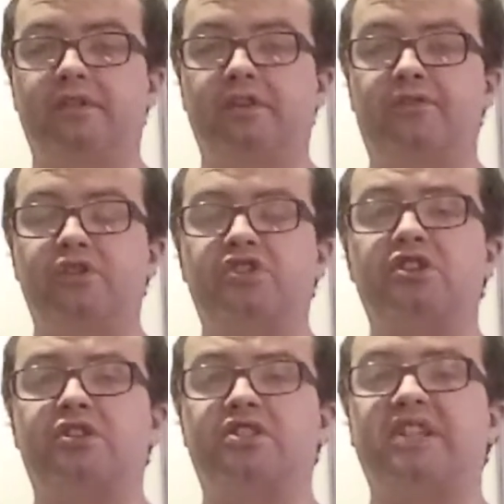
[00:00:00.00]
the
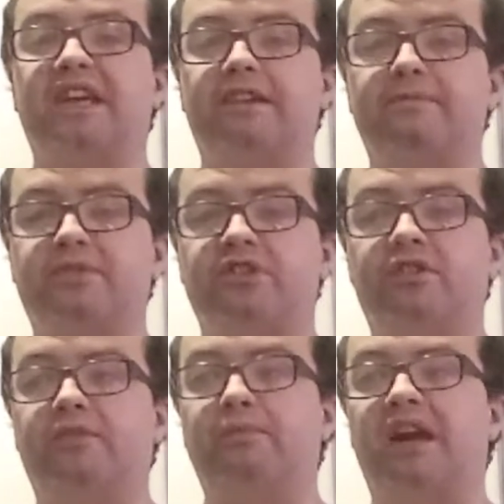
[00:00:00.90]
future steps
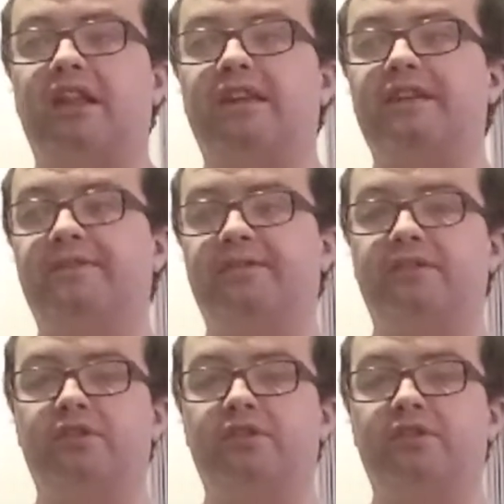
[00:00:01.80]
of my life,